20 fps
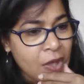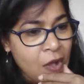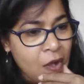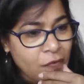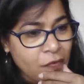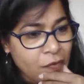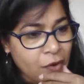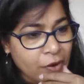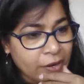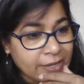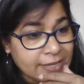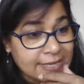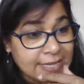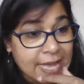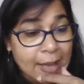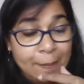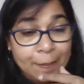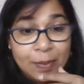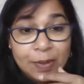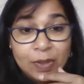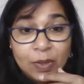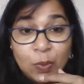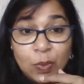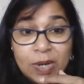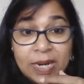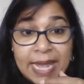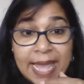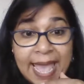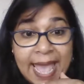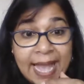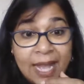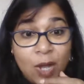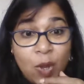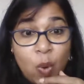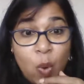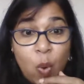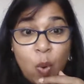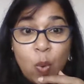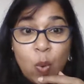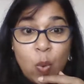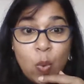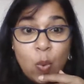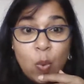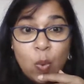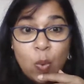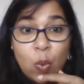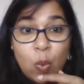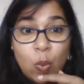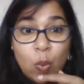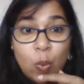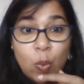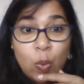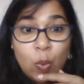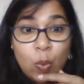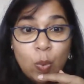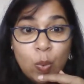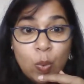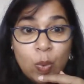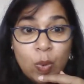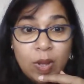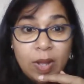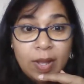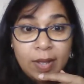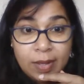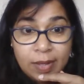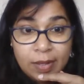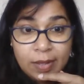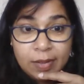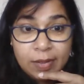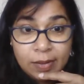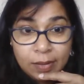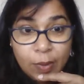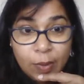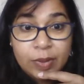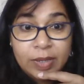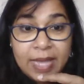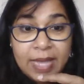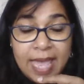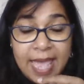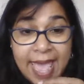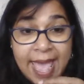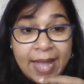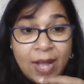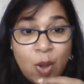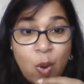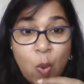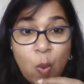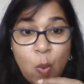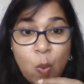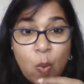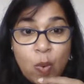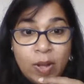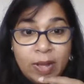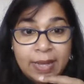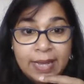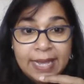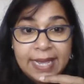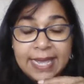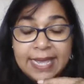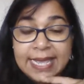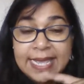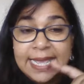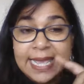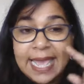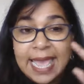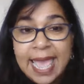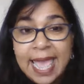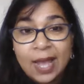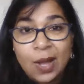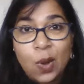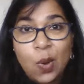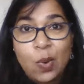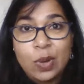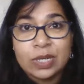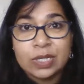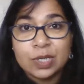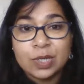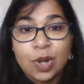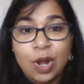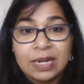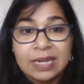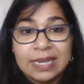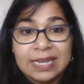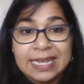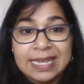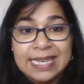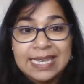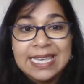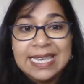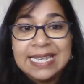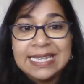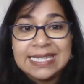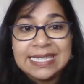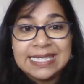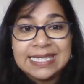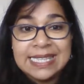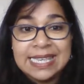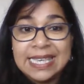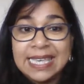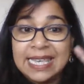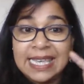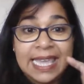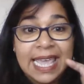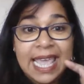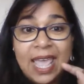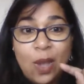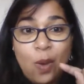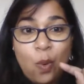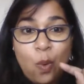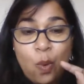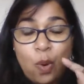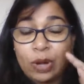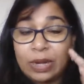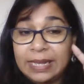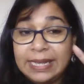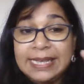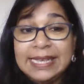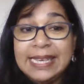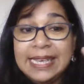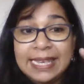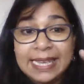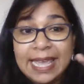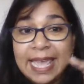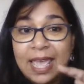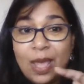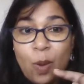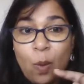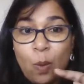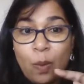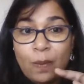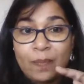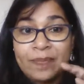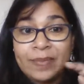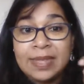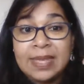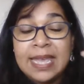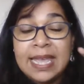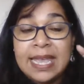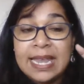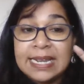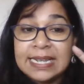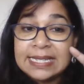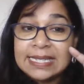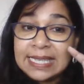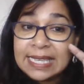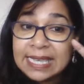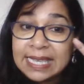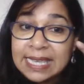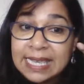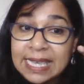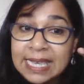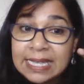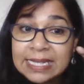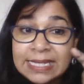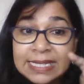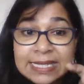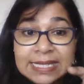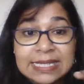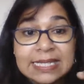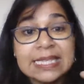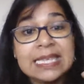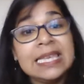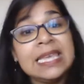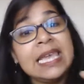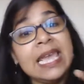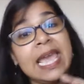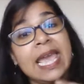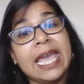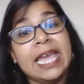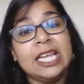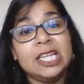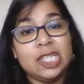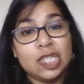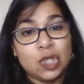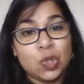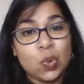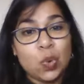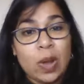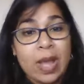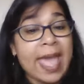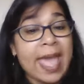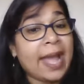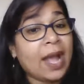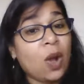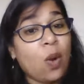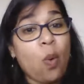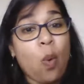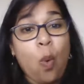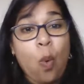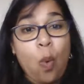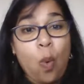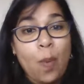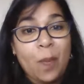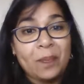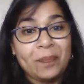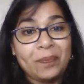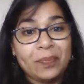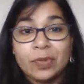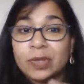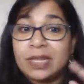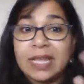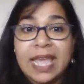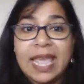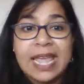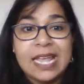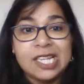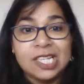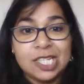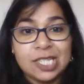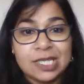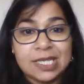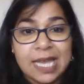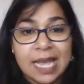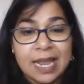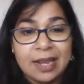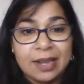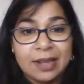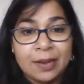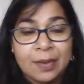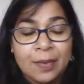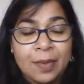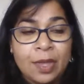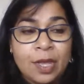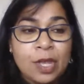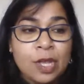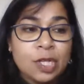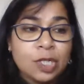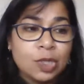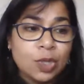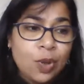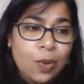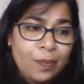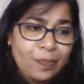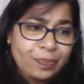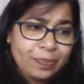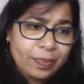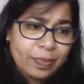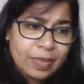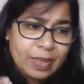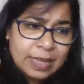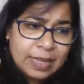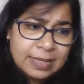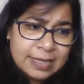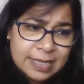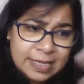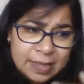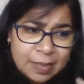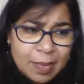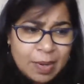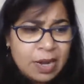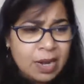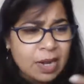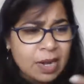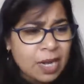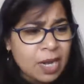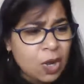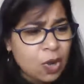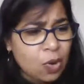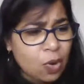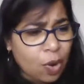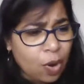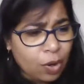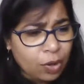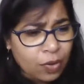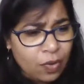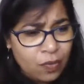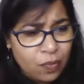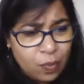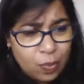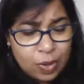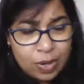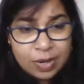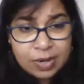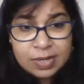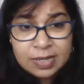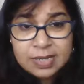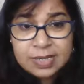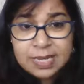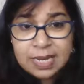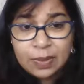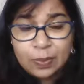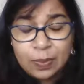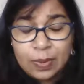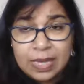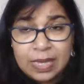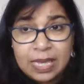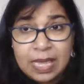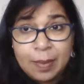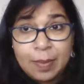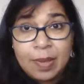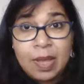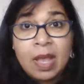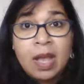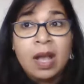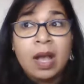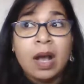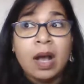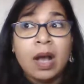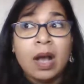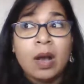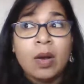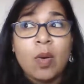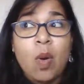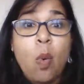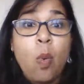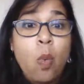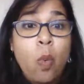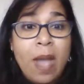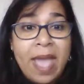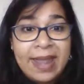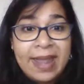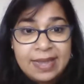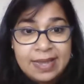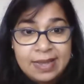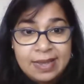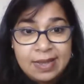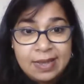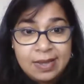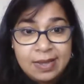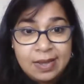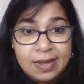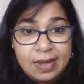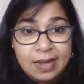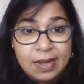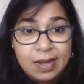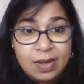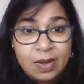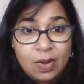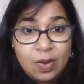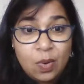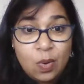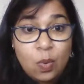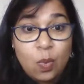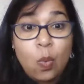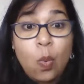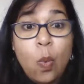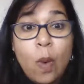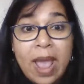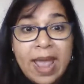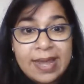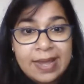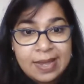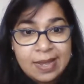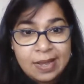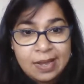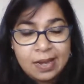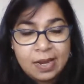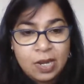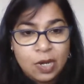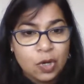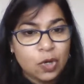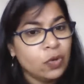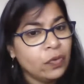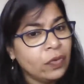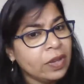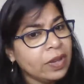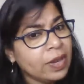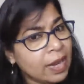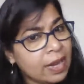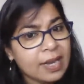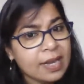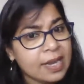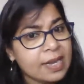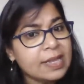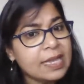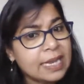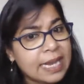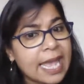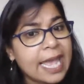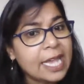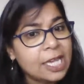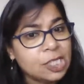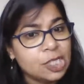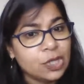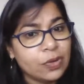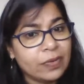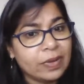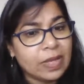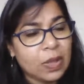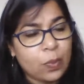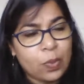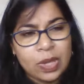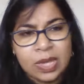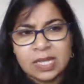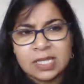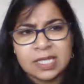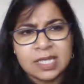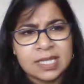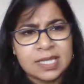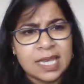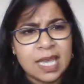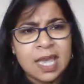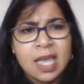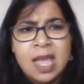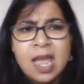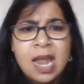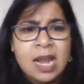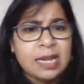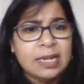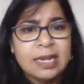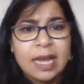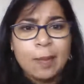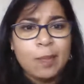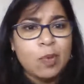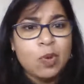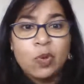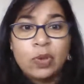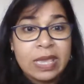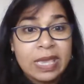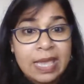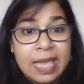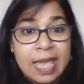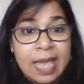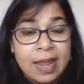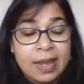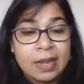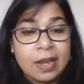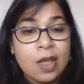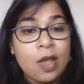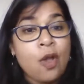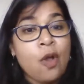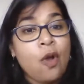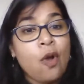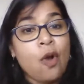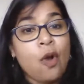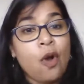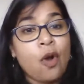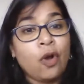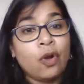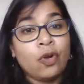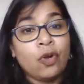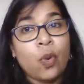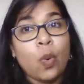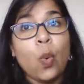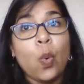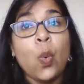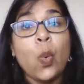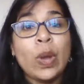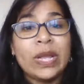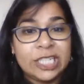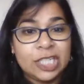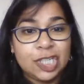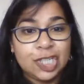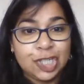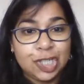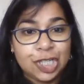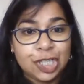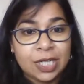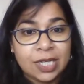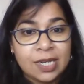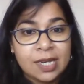For example, the word echo. Okay, echo. Echo is not ECKO or EKO. It is ECHO. Echo. So the H is silent. So similarly, a lot of words that we keep. When. When. Do we really need that H over there? We can just say WEN or which.